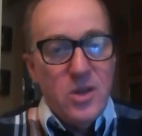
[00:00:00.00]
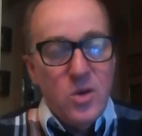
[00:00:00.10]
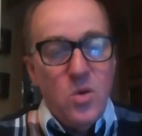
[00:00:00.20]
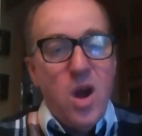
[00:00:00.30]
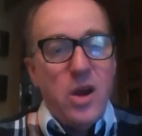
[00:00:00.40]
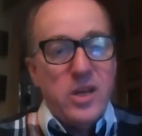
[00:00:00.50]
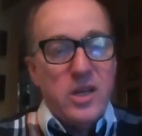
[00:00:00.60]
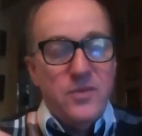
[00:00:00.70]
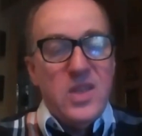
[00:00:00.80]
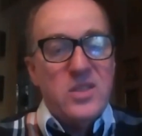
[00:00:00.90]
who are
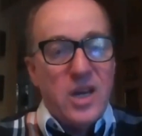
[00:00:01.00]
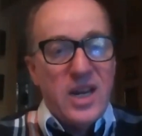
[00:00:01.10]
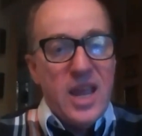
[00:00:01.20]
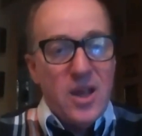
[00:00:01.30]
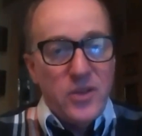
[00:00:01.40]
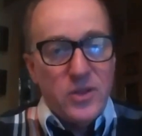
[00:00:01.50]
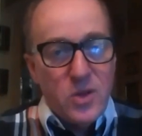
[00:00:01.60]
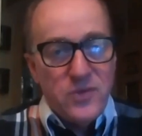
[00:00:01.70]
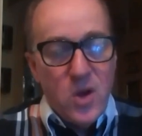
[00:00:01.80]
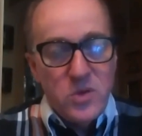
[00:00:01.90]
convinced they're going to hang on to
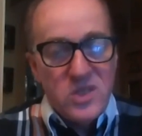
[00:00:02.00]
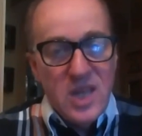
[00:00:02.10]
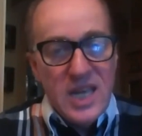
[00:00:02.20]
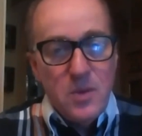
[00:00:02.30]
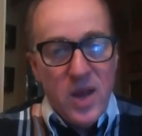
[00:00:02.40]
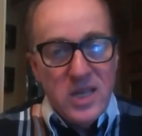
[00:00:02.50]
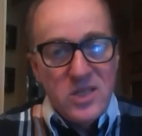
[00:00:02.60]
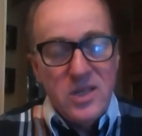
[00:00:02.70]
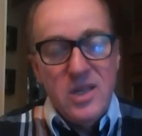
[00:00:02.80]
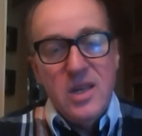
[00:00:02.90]
those votes
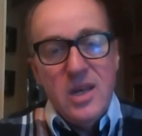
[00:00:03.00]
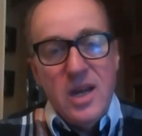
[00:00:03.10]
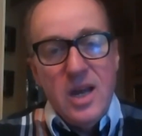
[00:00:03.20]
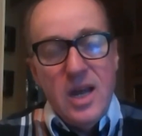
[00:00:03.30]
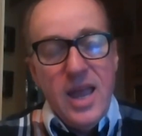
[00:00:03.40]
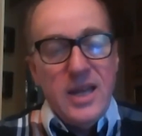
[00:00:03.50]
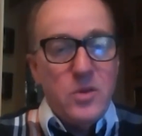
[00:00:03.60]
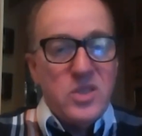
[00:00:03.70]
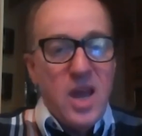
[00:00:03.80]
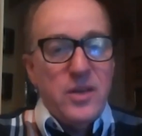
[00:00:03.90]
anyways. And
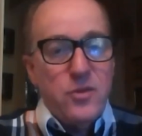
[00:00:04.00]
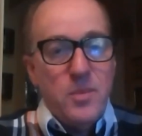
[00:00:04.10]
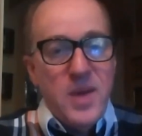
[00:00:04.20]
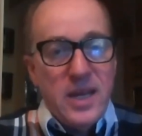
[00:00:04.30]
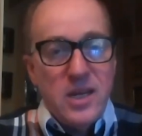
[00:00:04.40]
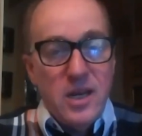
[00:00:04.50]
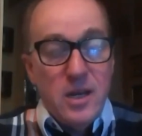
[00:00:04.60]
outside of Quebec,